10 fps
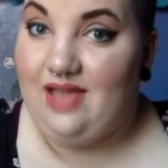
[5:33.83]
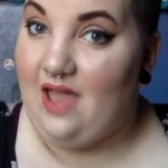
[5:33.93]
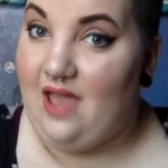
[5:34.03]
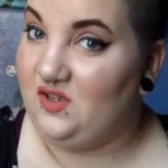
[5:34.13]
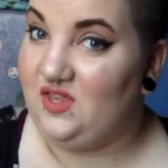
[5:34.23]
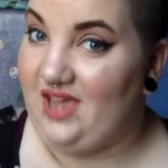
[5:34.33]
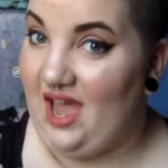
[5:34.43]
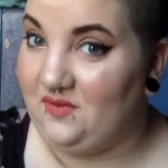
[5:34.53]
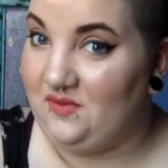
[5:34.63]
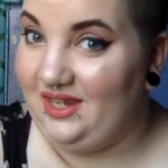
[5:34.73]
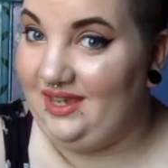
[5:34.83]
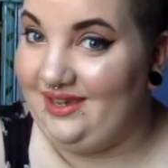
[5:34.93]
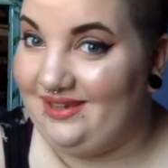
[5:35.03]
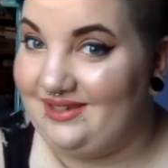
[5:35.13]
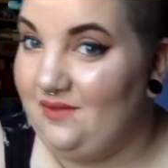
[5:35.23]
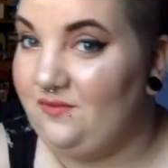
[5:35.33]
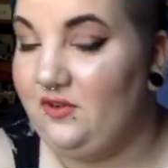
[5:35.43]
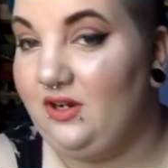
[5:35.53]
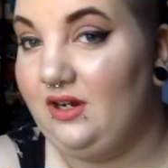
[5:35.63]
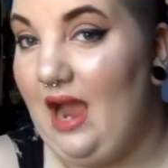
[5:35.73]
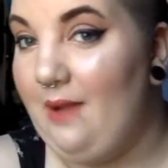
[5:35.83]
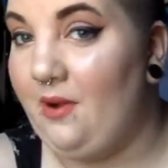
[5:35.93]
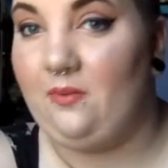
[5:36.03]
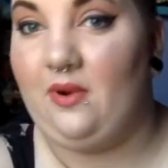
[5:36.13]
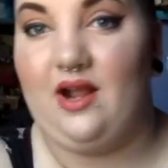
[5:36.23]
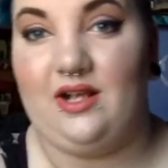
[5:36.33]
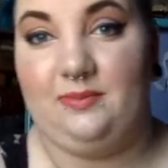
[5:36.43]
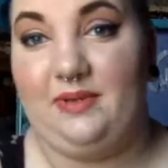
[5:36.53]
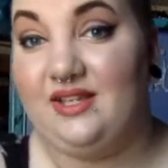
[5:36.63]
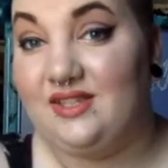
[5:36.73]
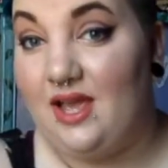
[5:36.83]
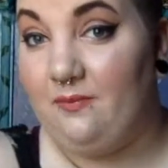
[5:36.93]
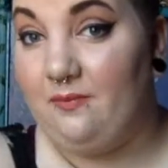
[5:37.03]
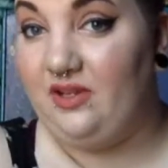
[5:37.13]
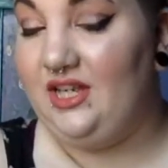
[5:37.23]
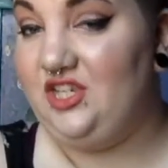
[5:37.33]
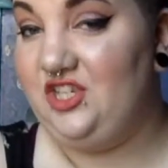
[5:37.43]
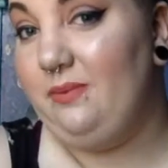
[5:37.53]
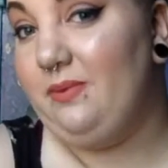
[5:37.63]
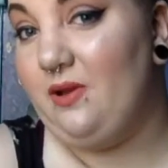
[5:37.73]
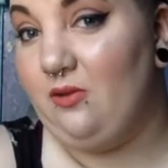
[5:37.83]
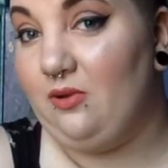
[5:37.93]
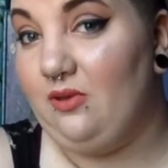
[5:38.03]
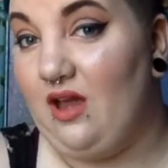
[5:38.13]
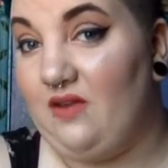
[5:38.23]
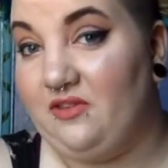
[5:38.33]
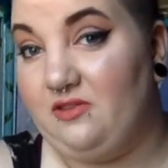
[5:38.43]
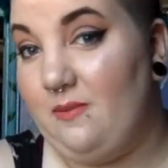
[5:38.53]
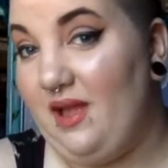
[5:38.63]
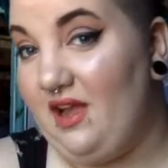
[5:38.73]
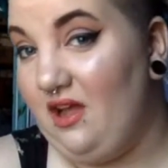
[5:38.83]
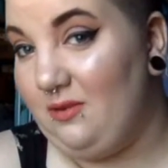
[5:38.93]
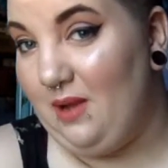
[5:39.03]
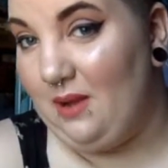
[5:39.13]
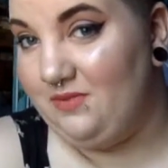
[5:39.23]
everything Kat Von D except for eyebrow products because I'm really cheap and go through a lot of it, so I buy ColourPop.